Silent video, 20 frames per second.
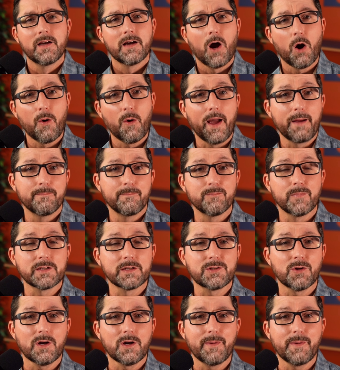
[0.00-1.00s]
All right,
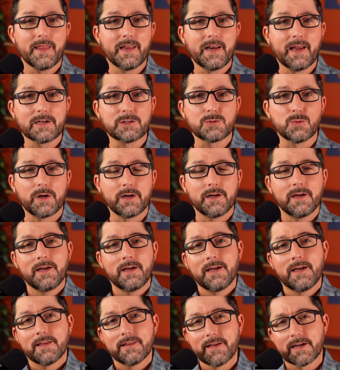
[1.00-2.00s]
let's talk about the next one.
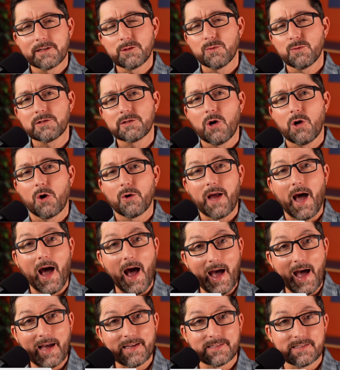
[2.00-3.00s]
The next one is called
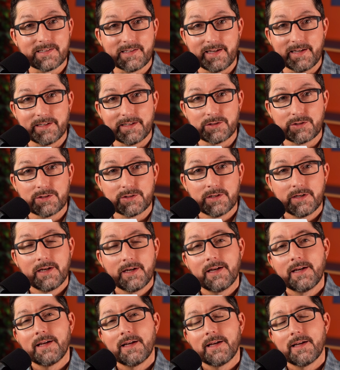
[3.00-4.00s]
iSkitch.
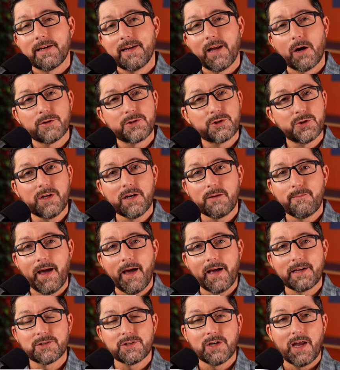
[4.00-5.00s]
Now, as you can
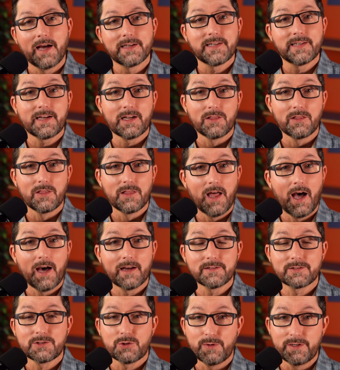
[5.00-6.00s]
imagine, I take a
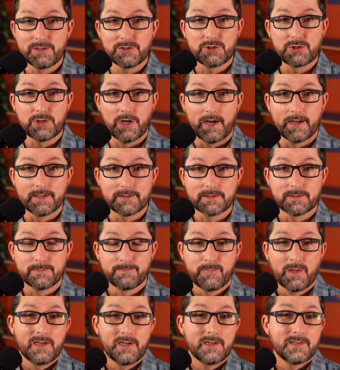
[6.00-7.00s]
lot of screenshots.
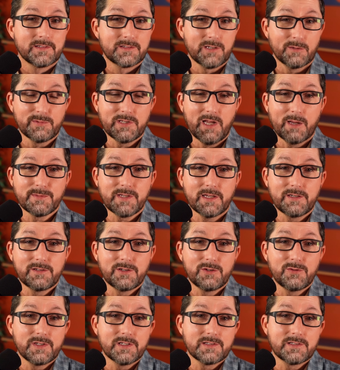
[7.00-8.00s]
Sometimes I
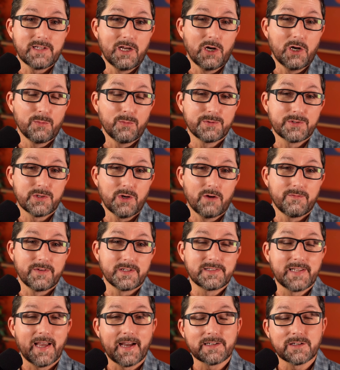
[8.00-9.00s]
do this to help solve a
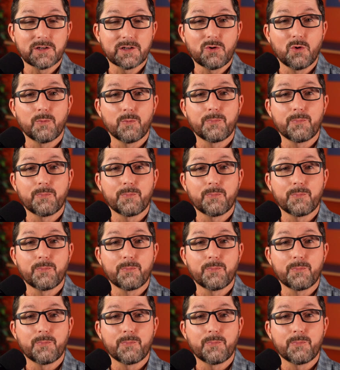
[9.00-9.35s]
technical